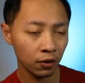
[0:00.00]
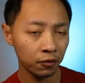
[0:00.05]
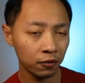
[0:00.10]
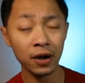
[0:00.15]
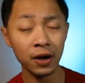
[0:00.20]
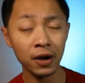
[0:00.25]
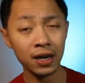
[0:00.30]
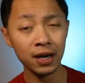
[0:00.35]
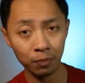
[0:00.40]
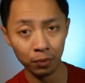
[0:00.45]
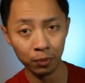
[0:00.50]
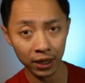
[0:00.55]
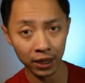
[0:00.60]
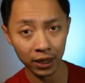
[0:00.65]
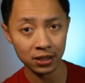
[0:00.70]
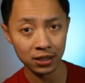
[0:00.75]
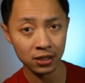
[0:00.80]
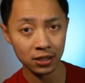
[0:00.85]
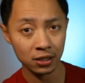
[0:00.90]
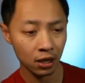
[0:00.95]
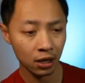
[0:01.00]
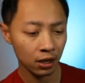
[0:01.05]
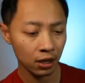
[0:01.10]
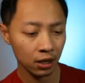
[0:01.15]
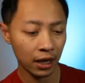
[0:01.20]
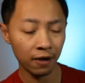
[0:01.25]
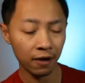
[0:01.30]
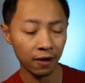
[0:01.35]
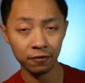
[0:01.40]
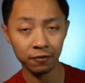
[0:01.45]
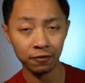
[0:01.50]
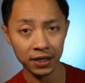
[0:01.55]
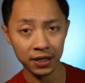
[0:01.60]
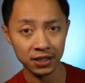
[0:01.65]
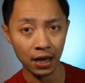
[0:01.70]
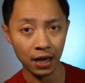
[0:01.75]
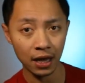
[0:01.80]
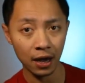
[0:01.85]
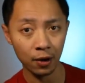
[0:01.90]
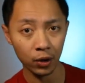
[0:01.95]
find a place that face
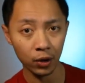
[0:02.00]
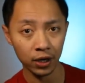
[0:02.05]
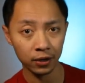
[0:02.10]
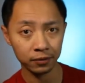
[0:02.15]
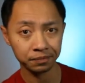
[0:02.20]
that way.